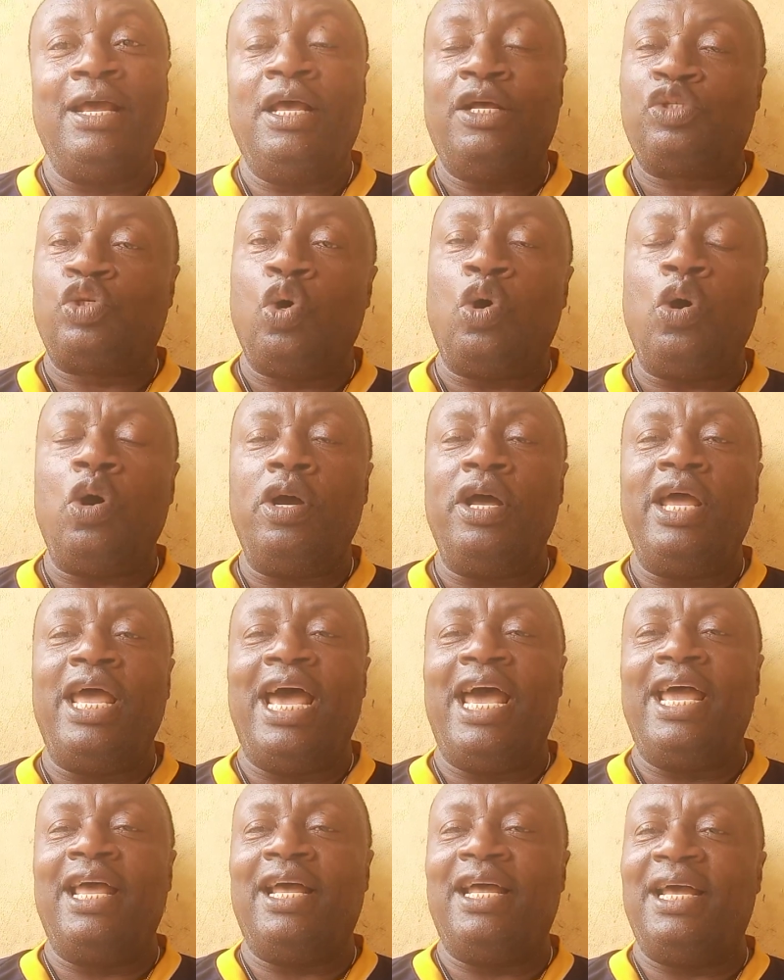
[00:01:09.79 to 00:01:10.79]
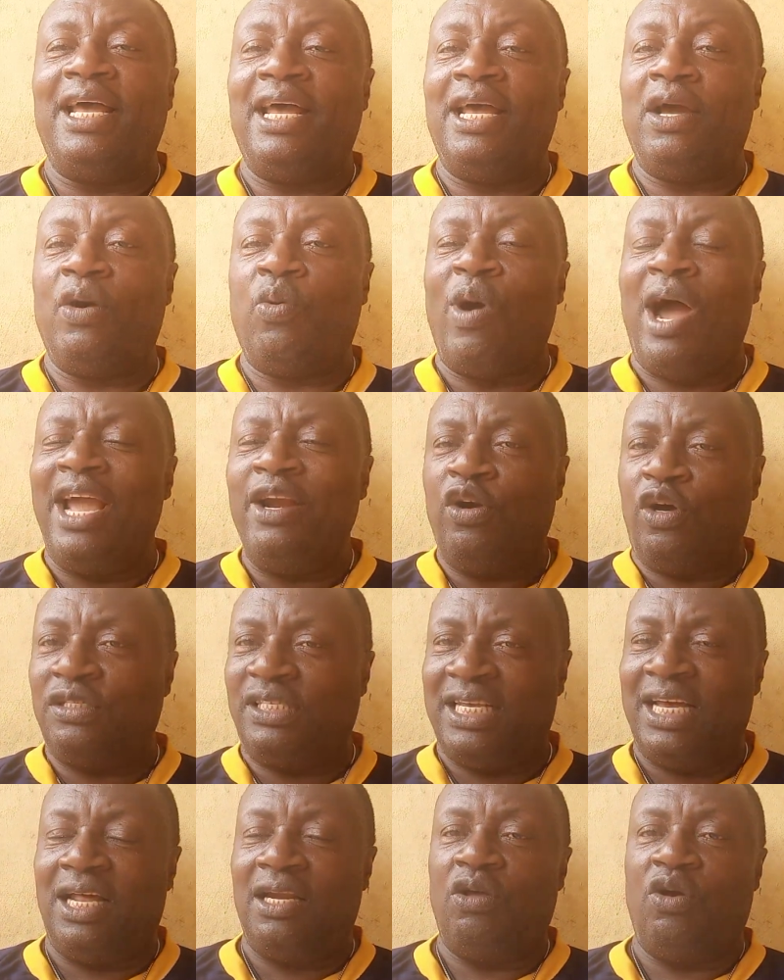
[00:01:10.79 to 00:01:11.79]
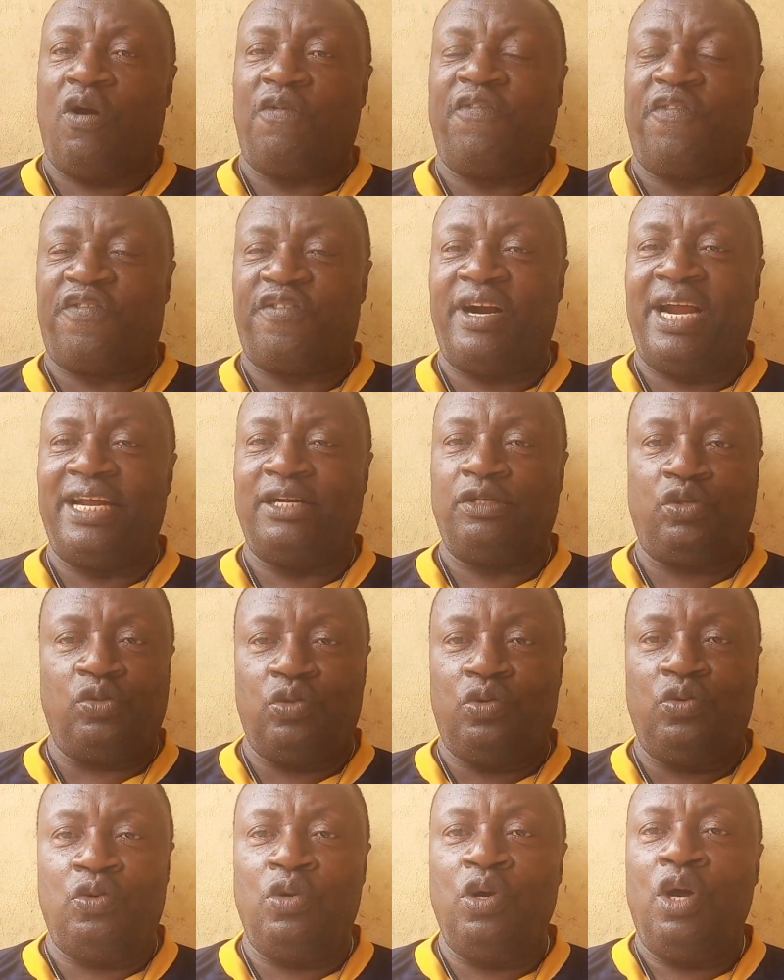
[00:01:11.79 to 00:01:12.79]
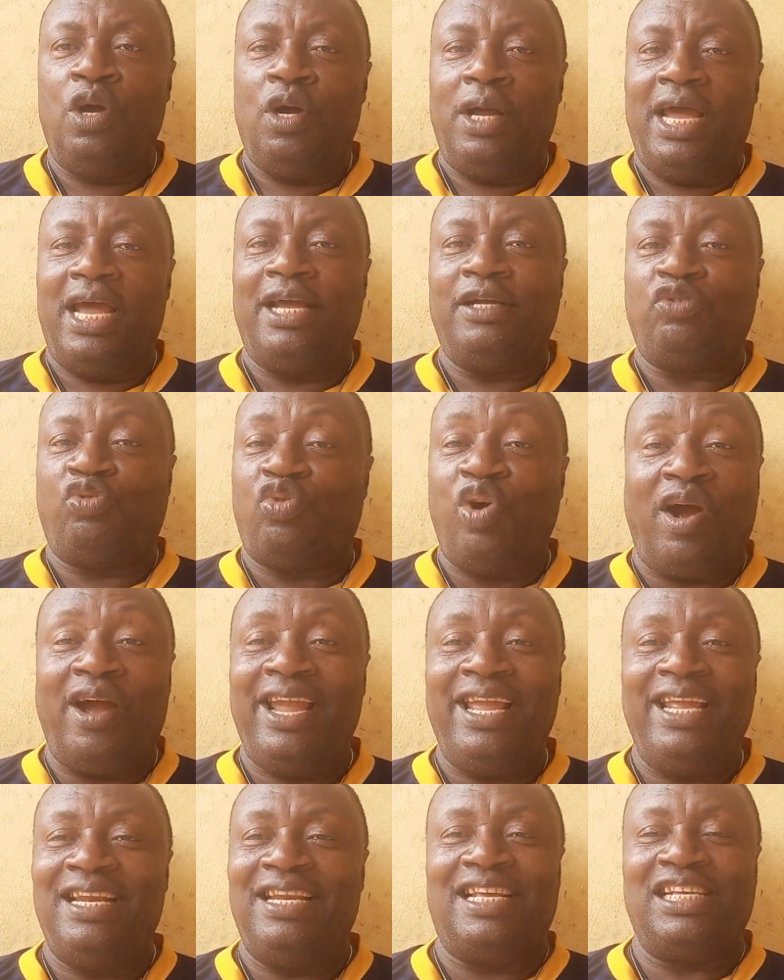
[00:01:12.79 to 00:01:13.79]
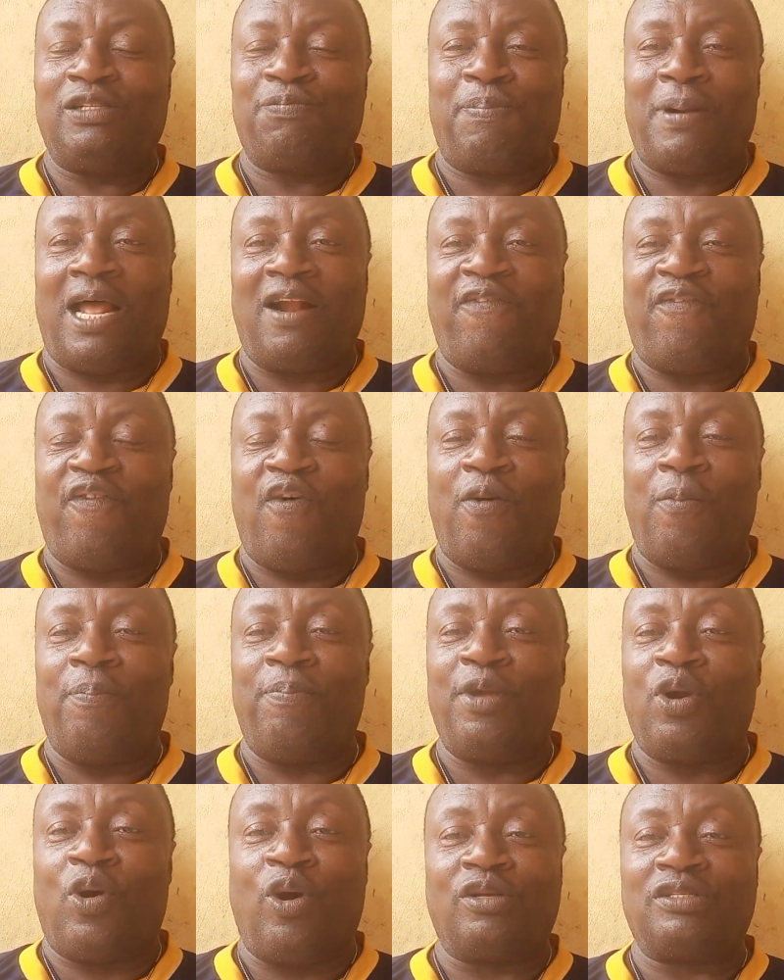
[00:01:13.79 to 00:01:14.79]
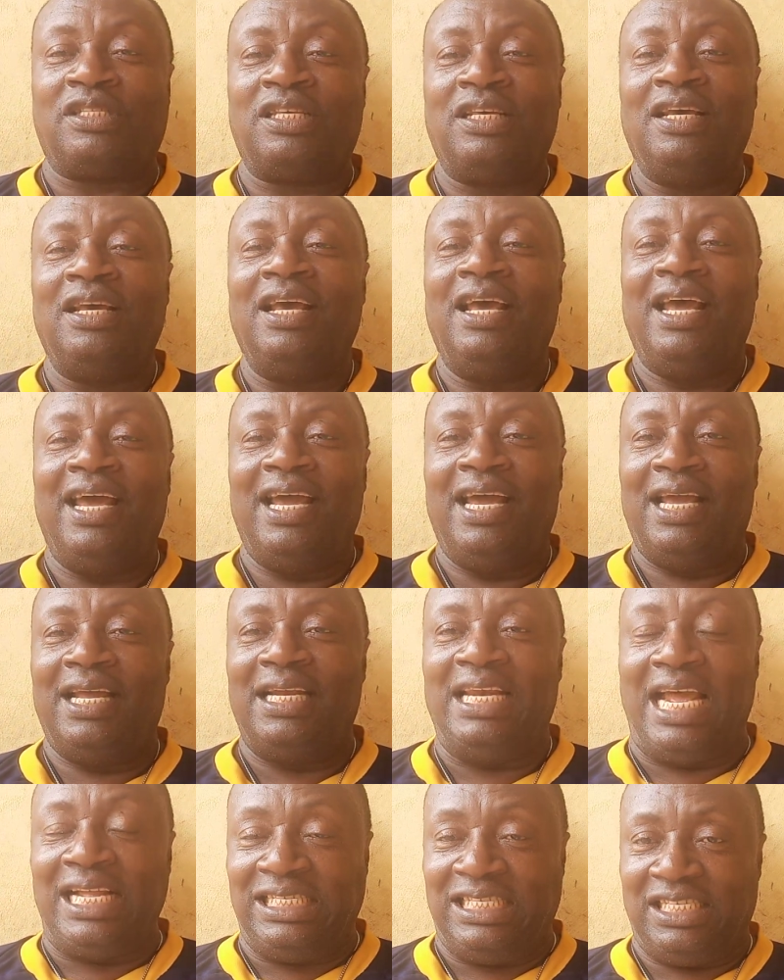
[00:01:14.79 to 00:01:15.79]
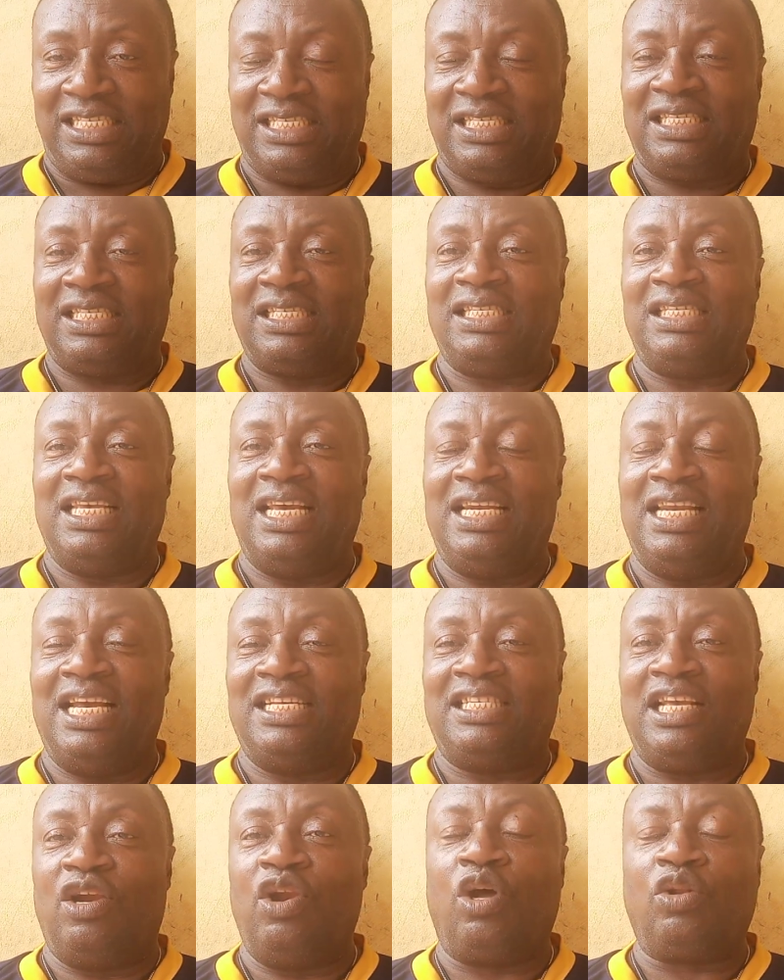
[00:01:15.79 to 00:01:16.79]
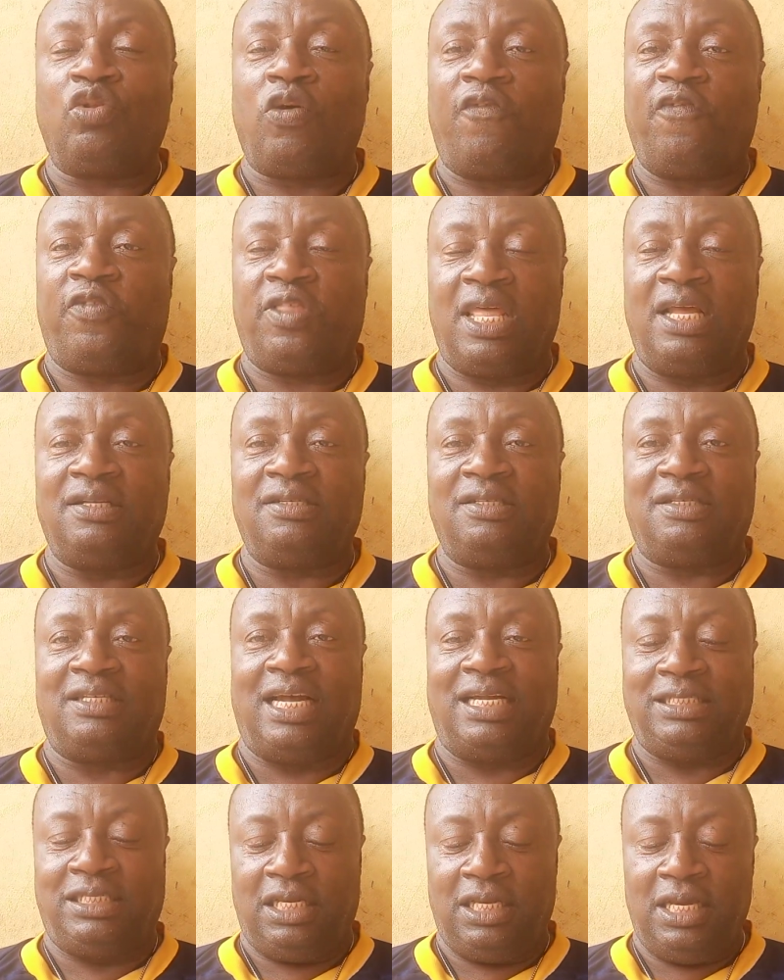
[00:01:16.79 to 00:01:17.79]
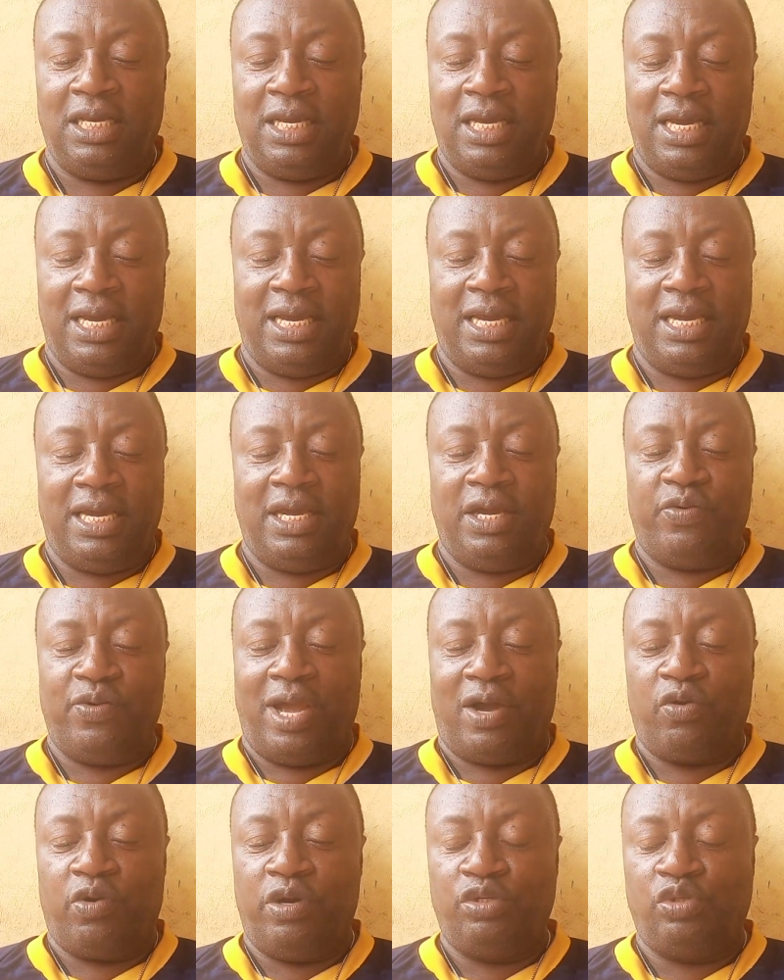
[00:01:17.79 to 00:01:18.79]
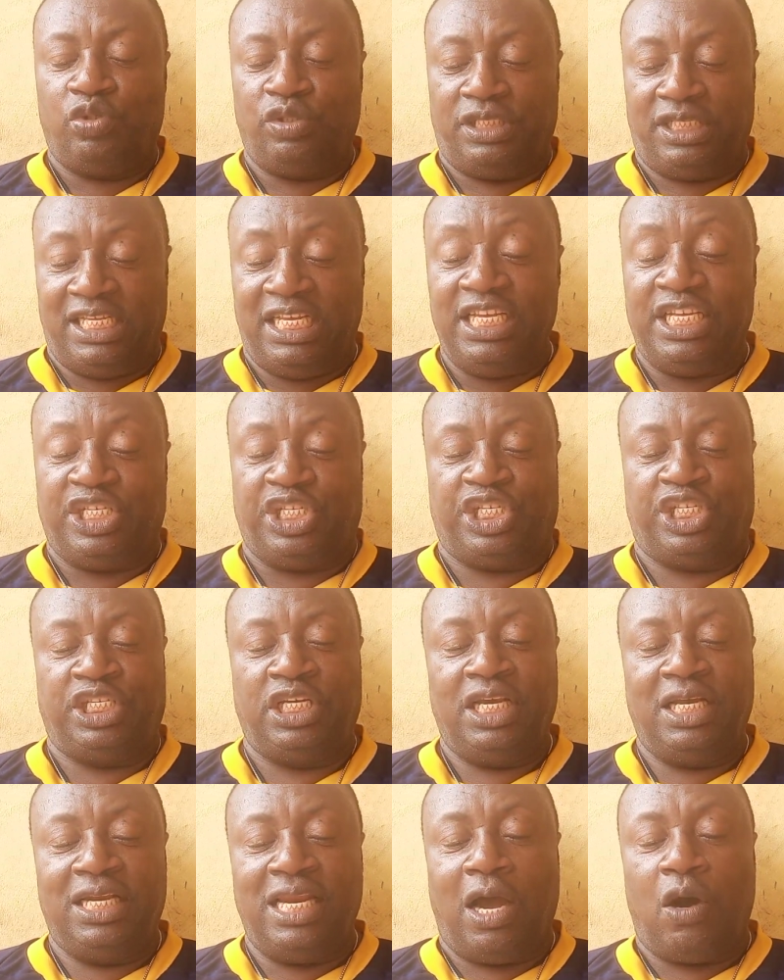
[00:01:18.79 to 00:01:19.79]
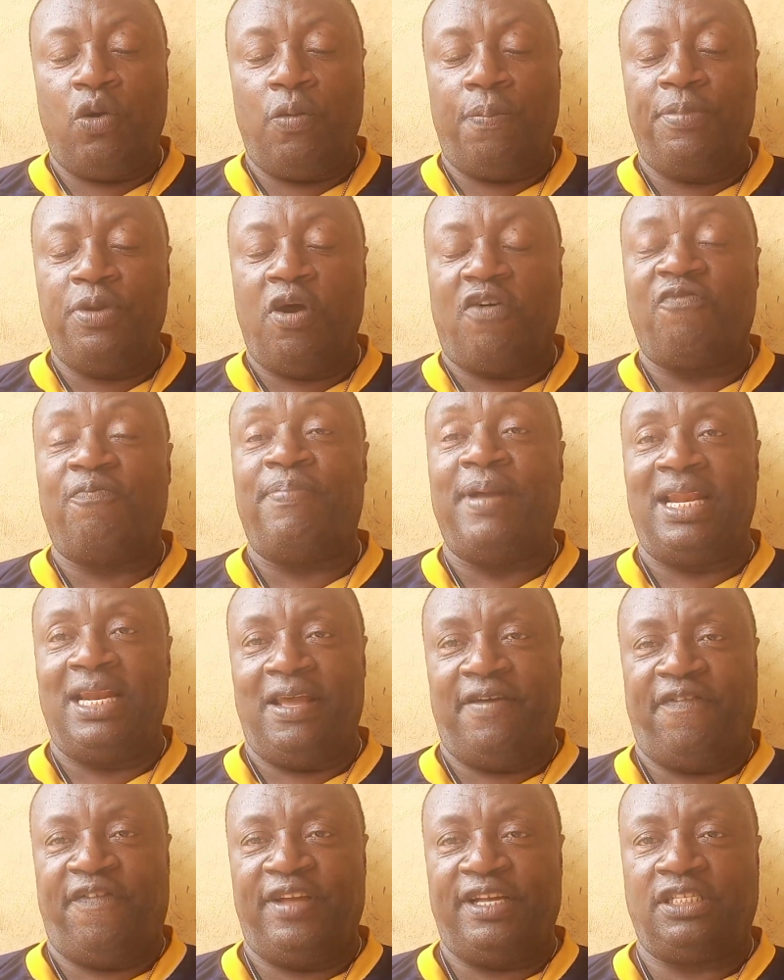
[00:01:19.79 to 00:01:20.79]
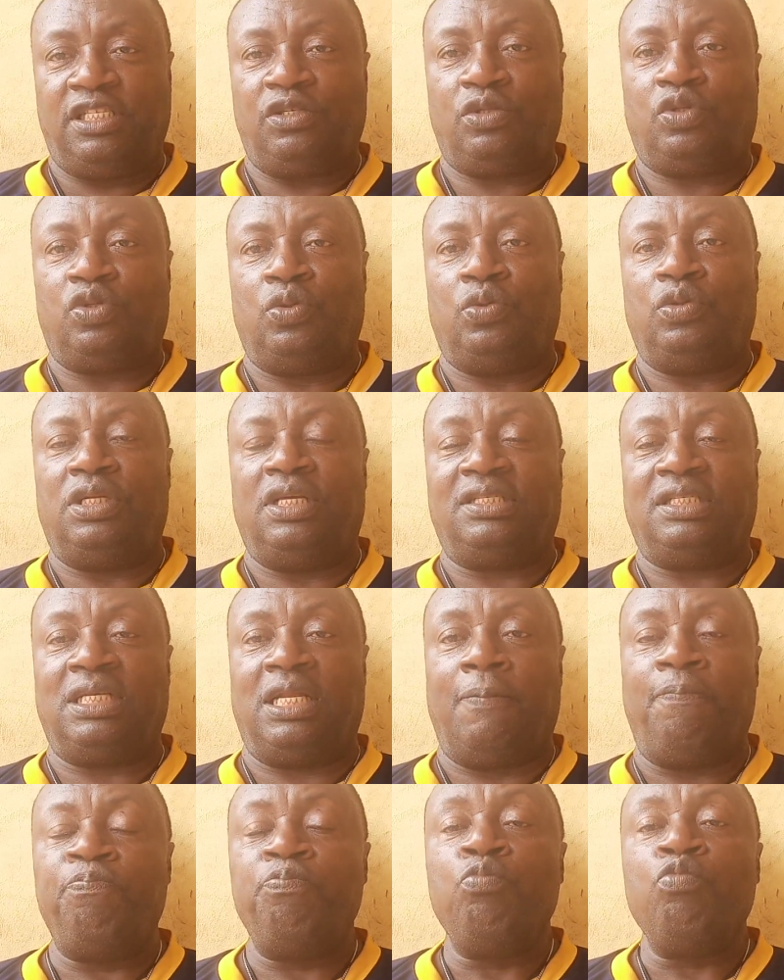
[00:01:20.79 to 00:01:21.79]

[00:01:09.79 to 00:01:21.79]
So why not tell your friend to join this platform, because that is there's a lot of things that we are going to teach that will be of benefit to this thing.